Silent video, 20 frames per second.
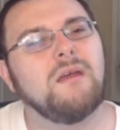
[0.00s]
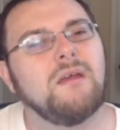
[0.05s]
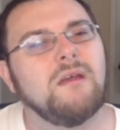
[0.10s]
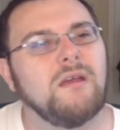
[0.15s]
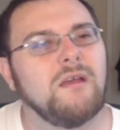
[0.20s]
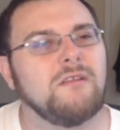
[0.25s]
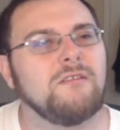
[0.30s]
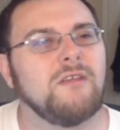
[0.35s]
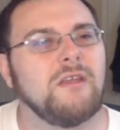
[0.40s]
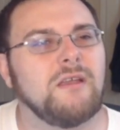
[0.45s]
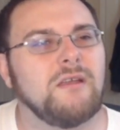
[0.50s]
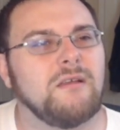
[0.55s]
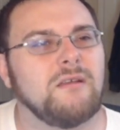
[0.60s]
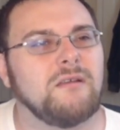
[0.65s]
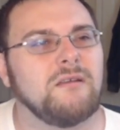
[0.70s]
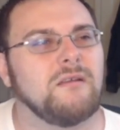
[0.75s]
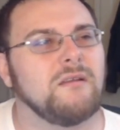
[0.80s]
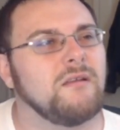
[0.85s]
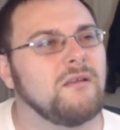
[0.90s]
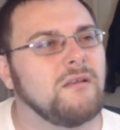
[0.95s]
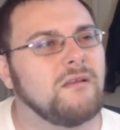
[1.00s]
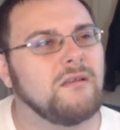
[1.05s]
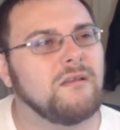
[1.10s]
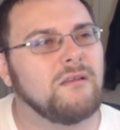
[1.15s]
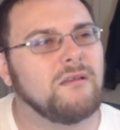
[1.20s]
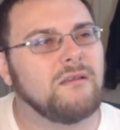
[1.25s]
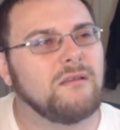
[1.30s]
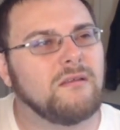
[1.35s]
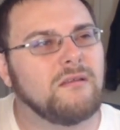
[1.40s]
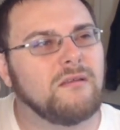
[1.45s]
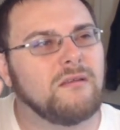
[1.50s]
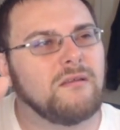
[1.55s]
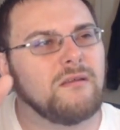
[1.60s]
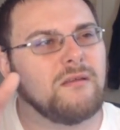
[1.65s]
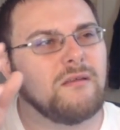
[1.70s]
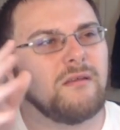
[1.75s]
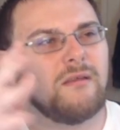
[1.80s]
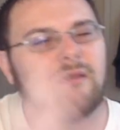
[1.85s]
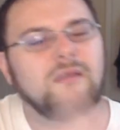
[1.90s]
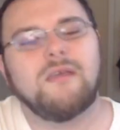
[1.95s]
It's like,
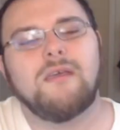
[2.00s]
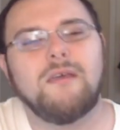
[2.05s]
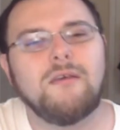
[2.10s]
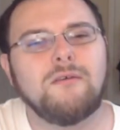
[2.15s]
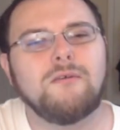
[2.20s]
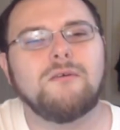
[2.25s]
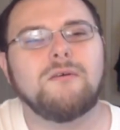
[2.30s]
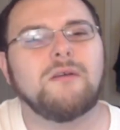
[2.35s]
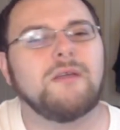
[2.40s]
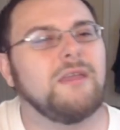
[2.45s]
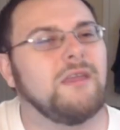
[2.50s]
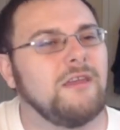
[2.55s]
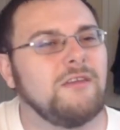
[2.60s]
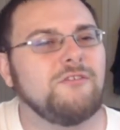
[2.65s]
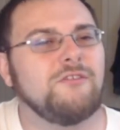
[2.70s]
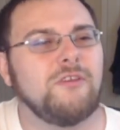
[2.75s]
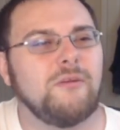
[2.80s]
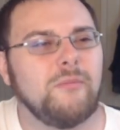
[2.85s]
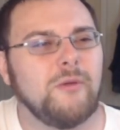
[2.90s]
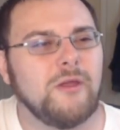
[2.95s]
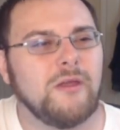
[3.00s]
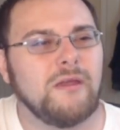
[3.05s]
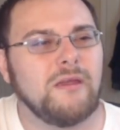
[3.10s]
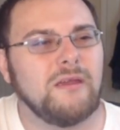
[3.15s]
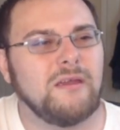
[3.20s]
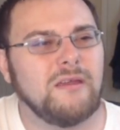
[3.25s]
kill Kishibe.